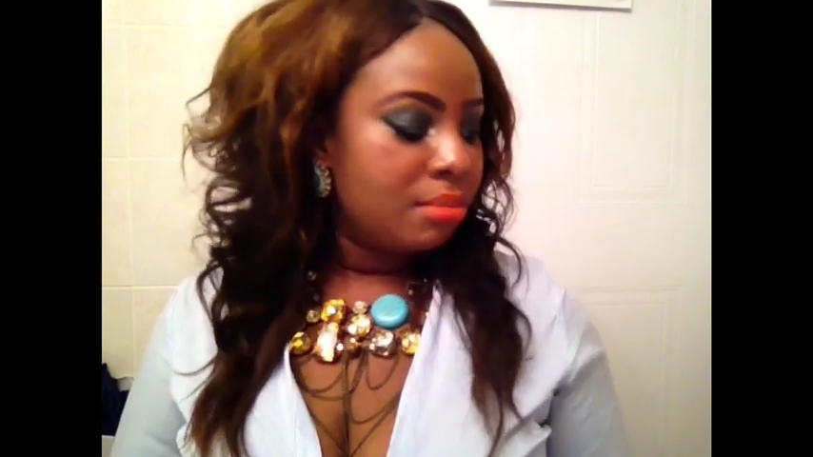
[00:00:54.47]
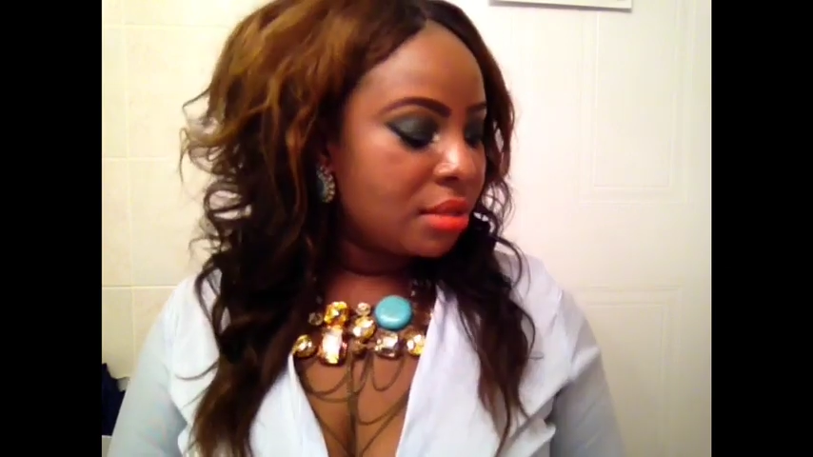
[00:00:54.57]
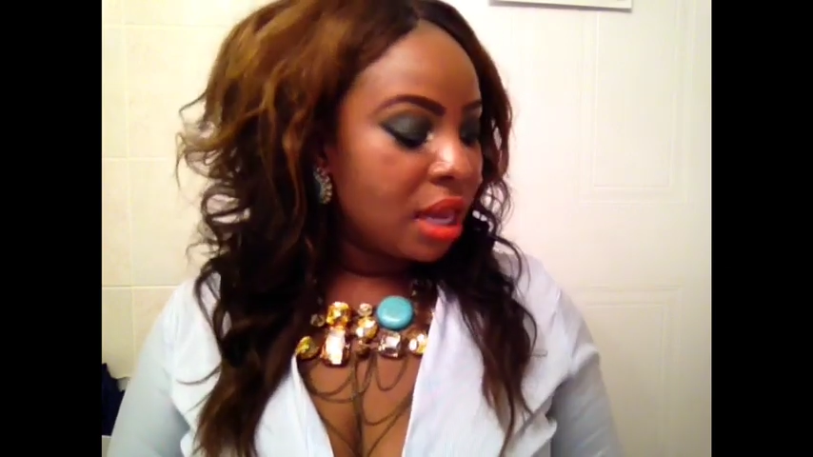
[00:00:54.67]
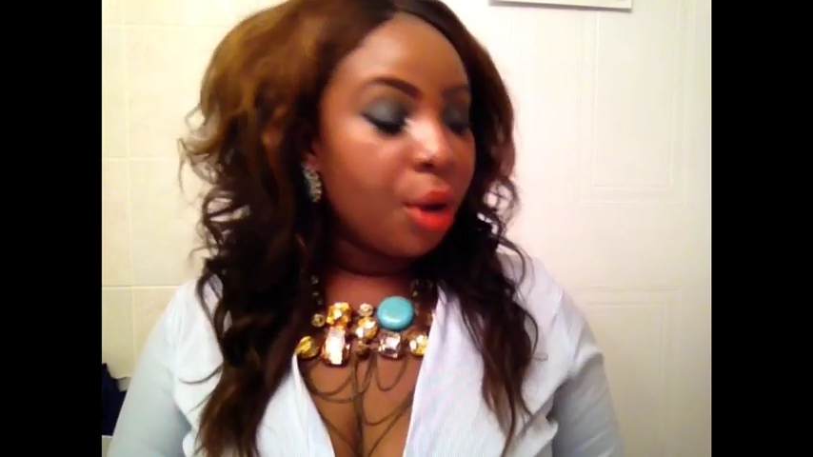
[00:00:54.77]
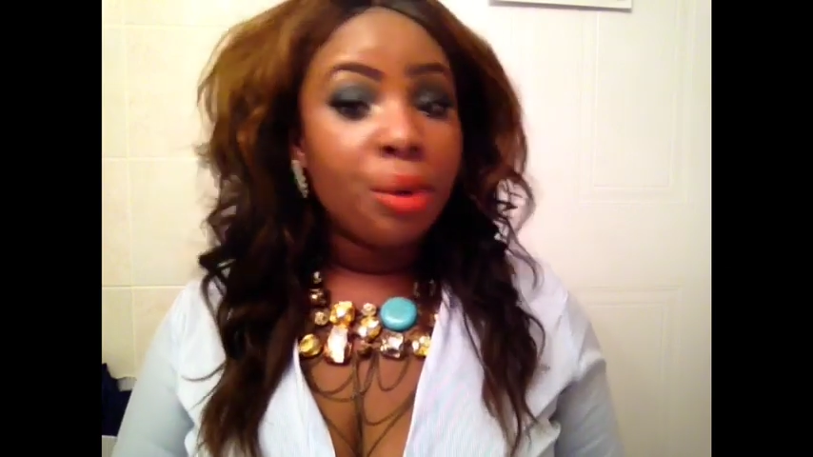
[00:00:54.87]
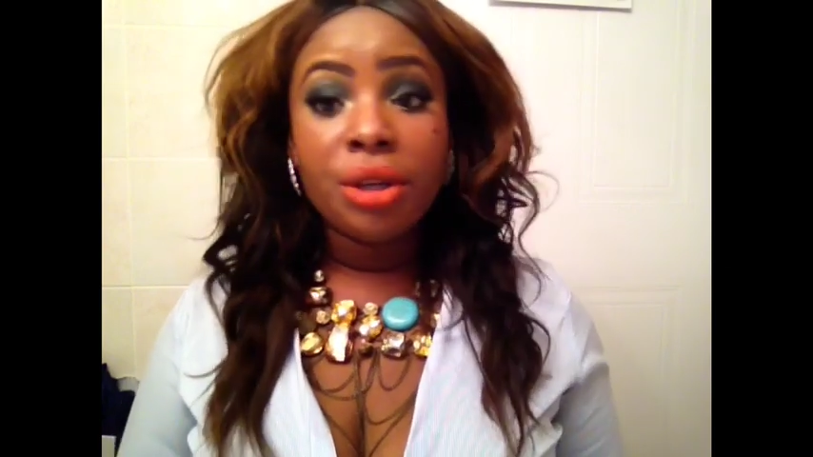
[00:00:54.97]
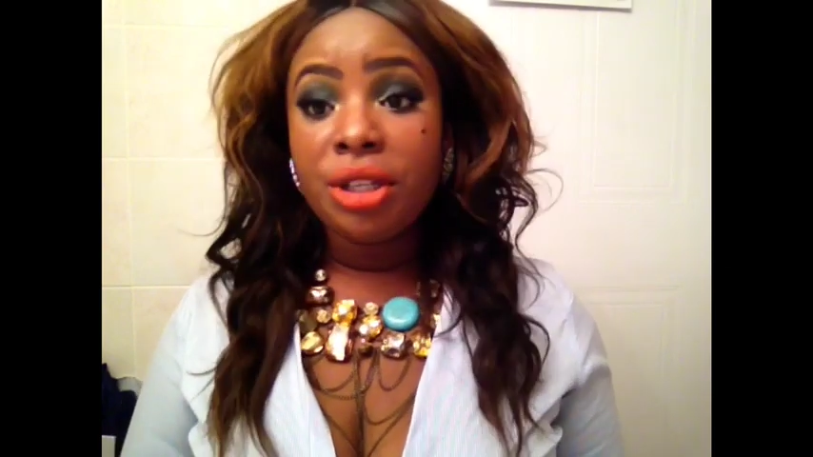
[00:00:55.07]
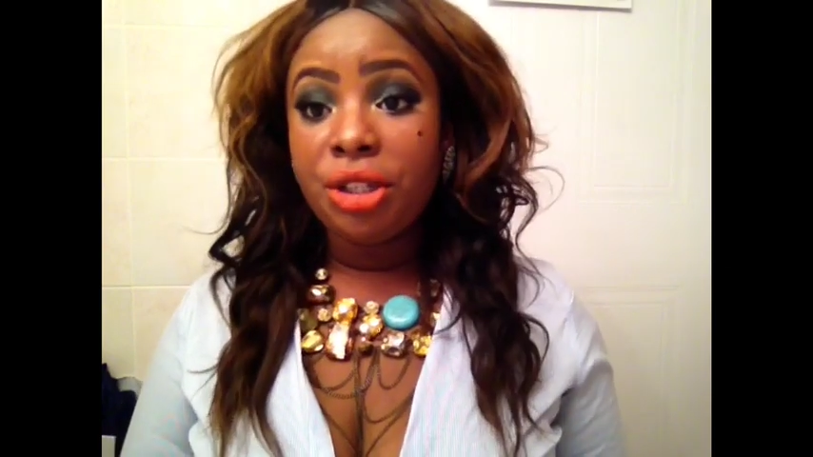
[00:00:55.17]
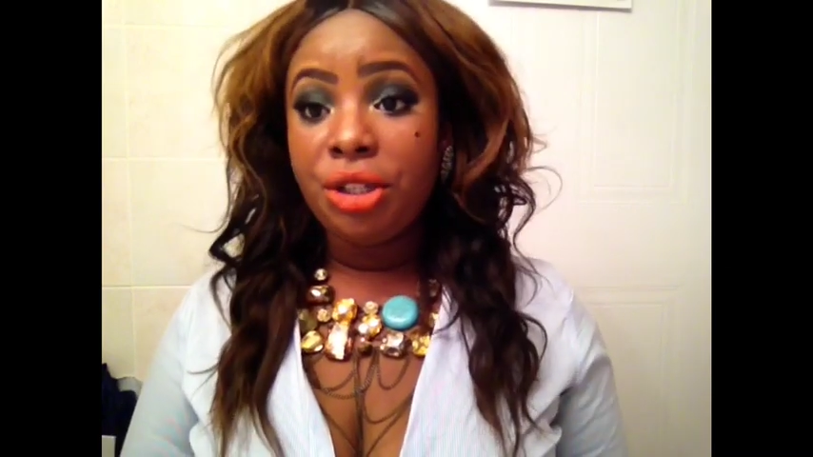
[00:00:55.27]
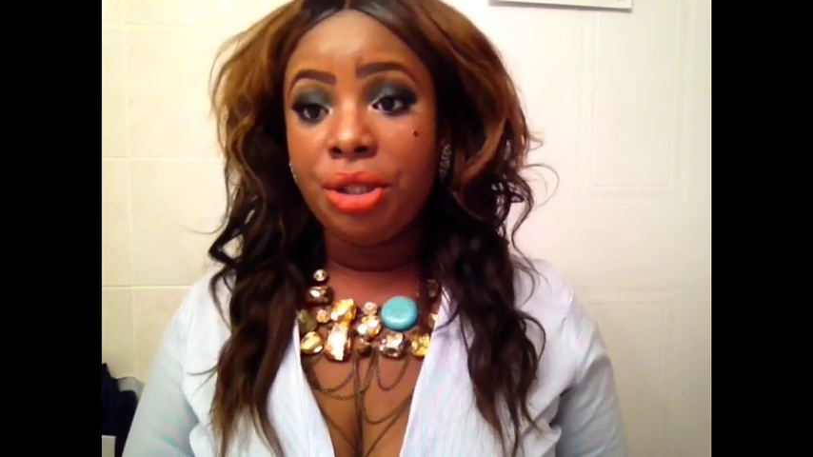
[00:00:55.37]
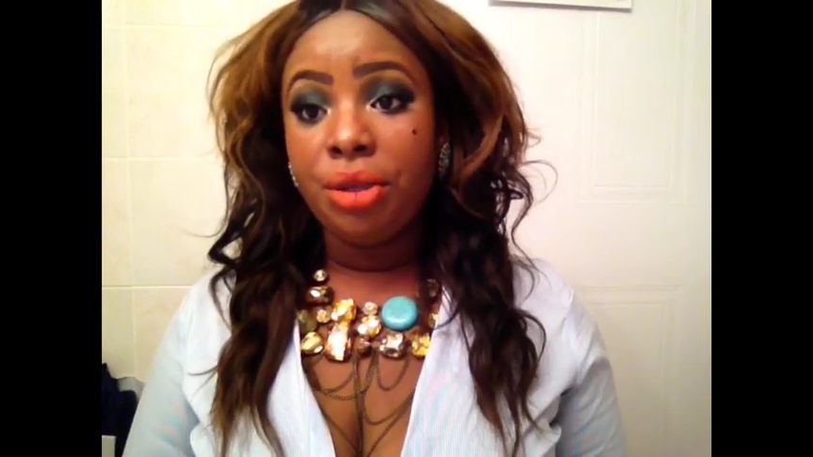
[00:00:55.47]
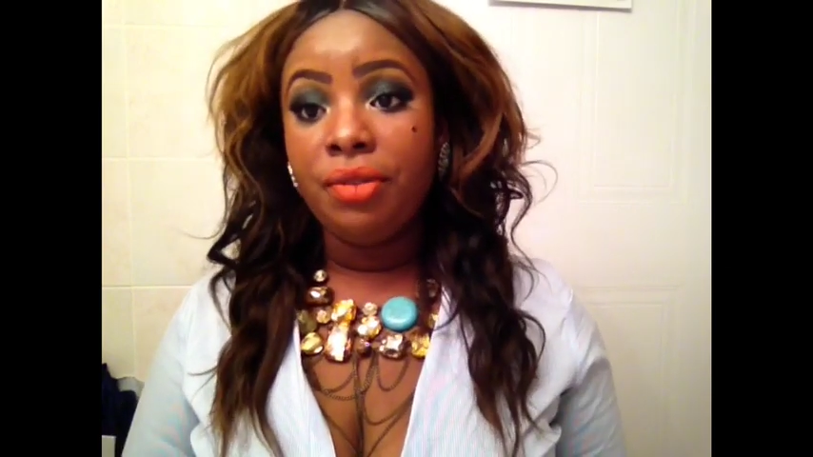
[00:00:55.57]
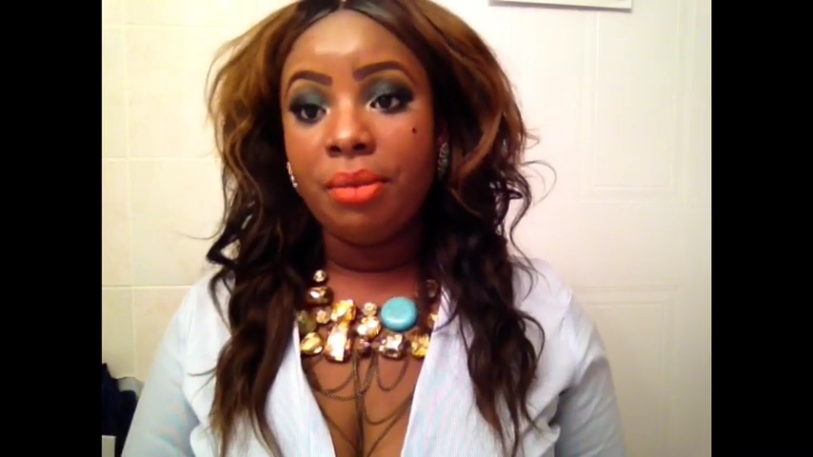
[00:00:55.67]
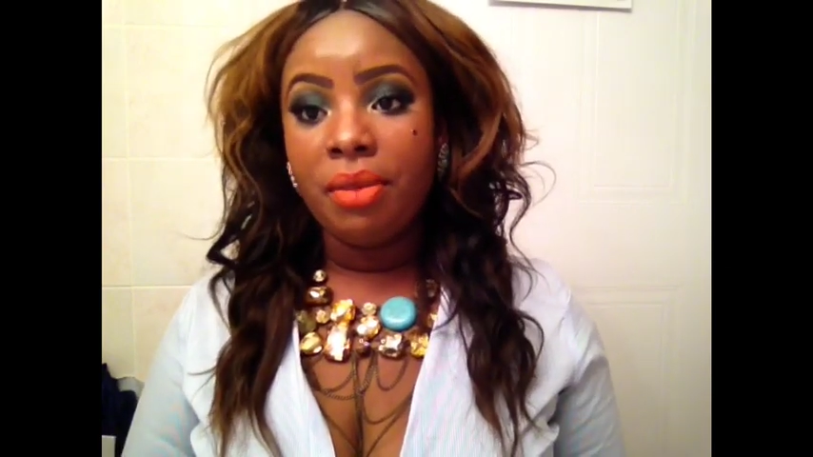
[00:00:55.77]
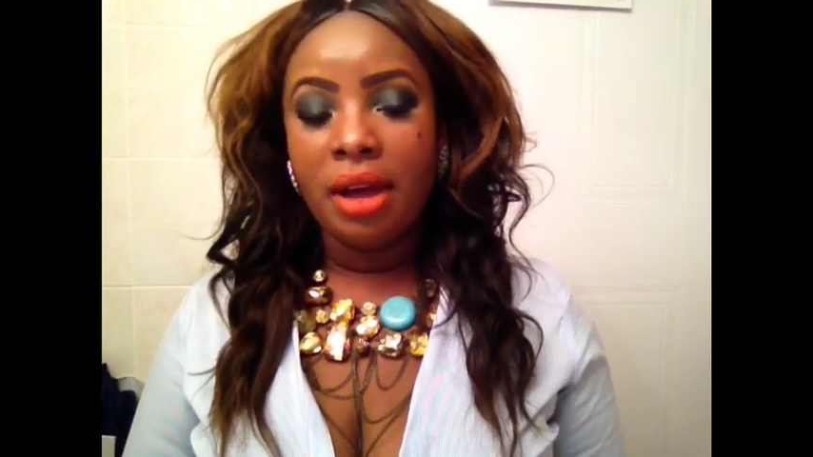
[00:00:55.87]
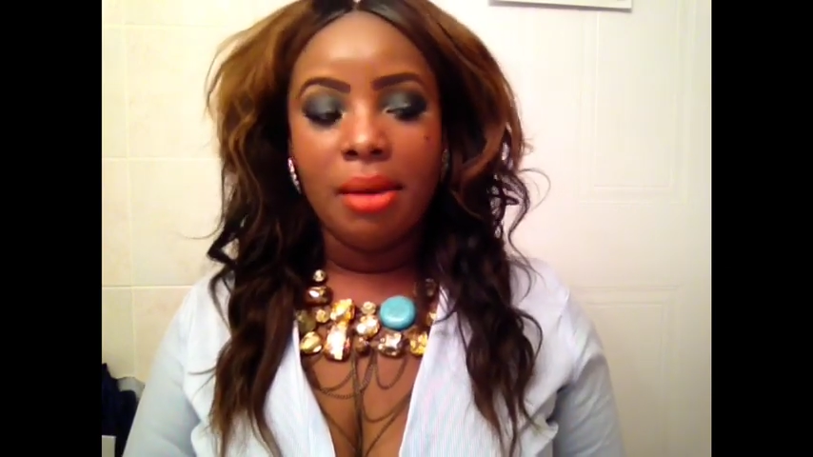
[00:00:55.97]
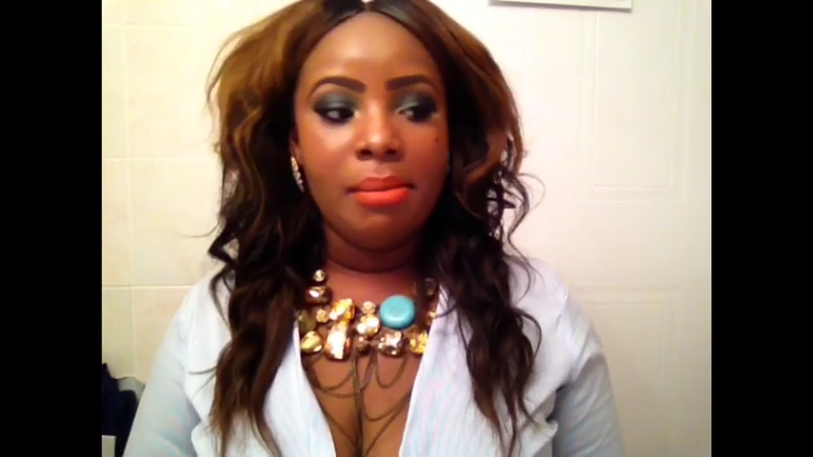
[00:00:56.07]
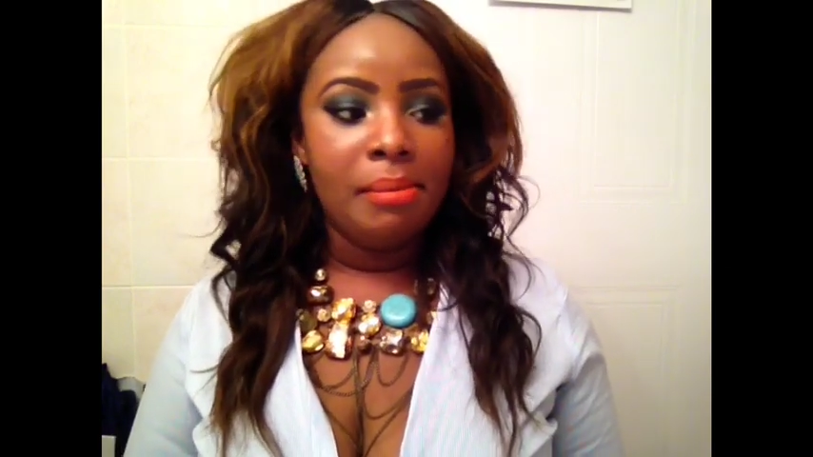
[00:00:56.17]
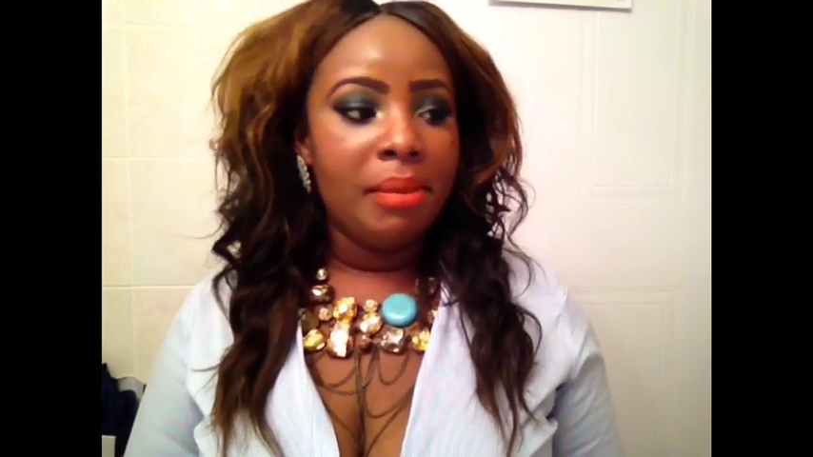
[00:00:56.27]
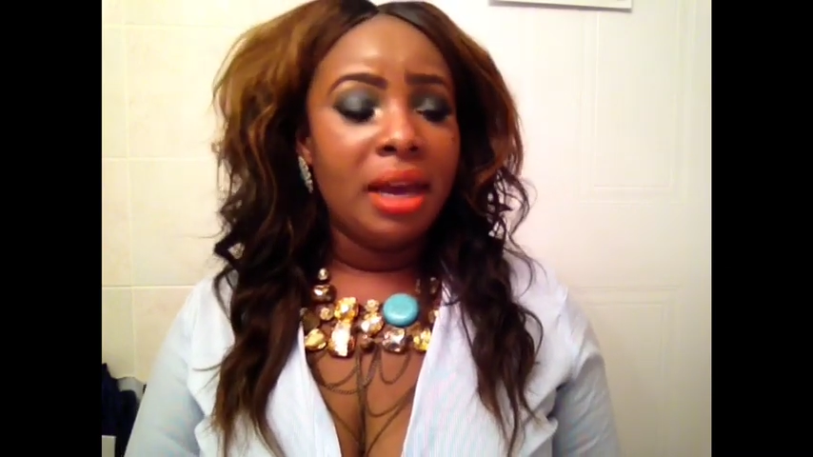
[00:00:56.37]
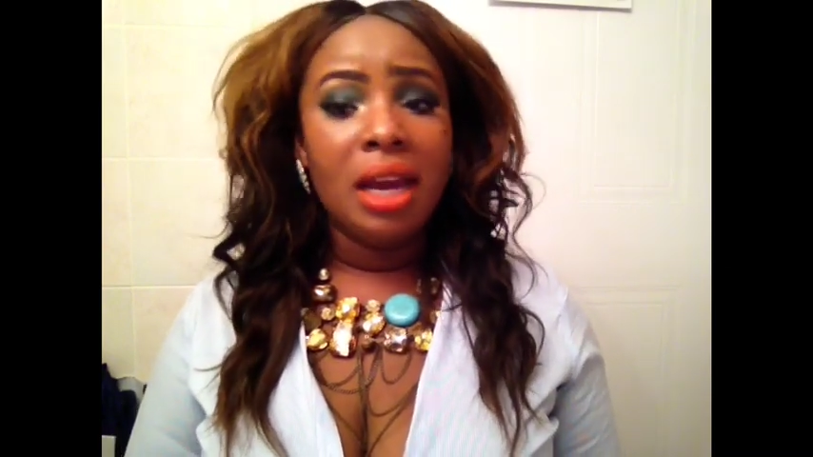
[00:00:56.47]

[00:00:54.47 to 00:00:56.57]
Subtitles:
So I ordered a shoe from them,